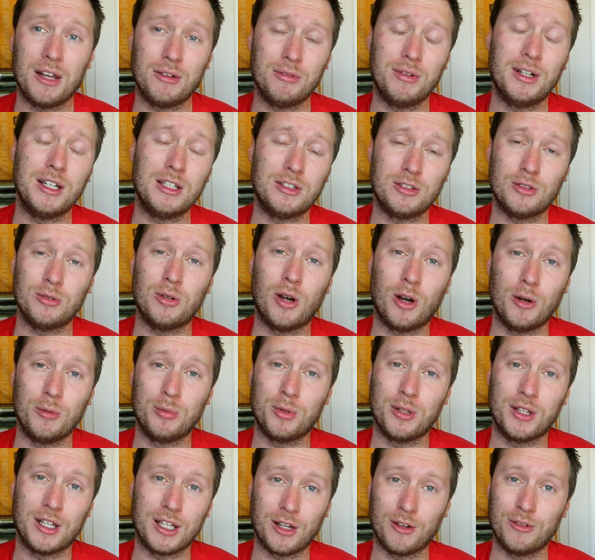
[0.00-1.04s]
And I really do
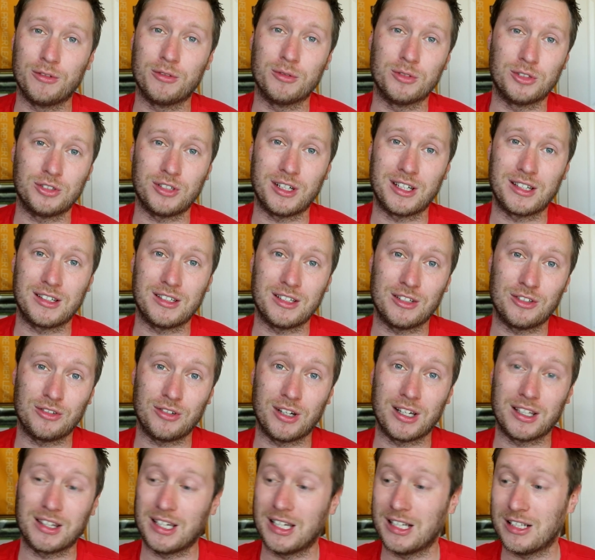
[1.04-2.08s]
hope that they go from strength to
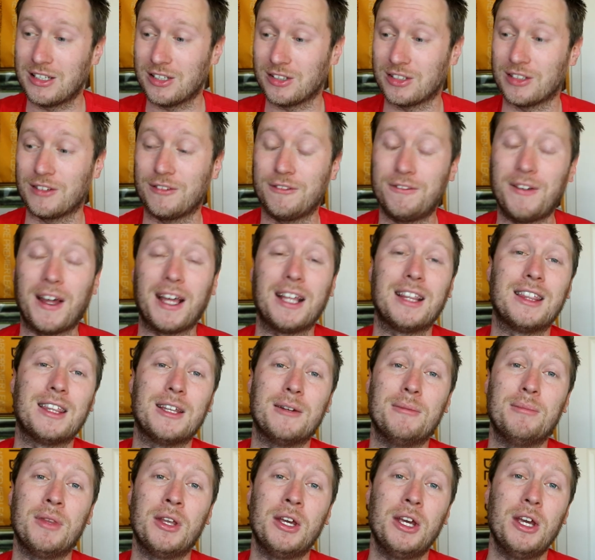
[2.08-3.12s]
strength and it doesn't
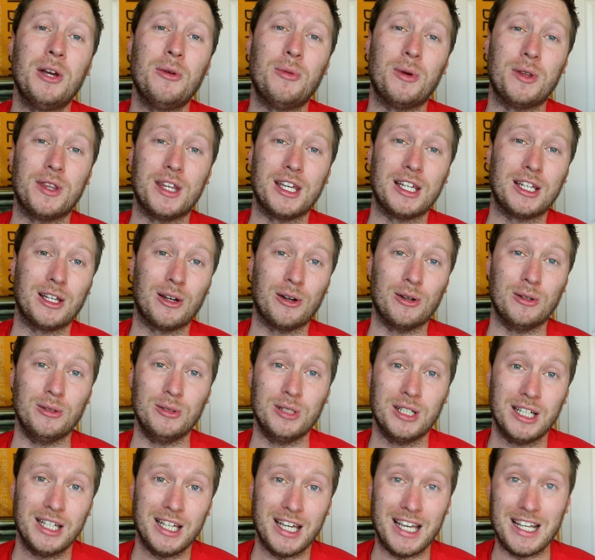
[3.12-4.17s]
affect them when they
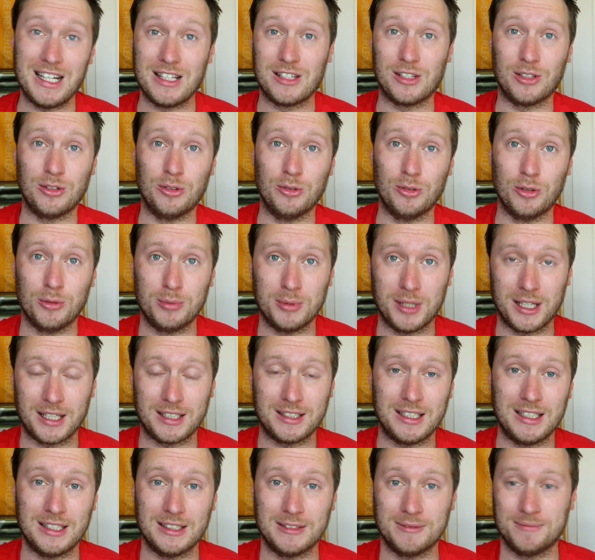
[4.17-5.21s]
go into Europe
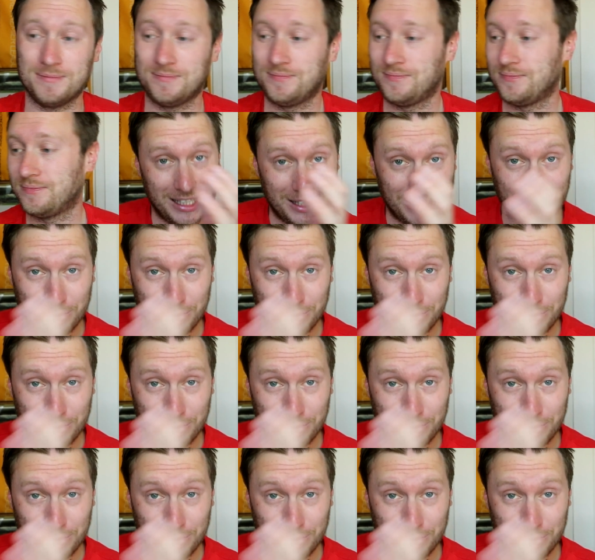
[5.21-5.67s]
next season.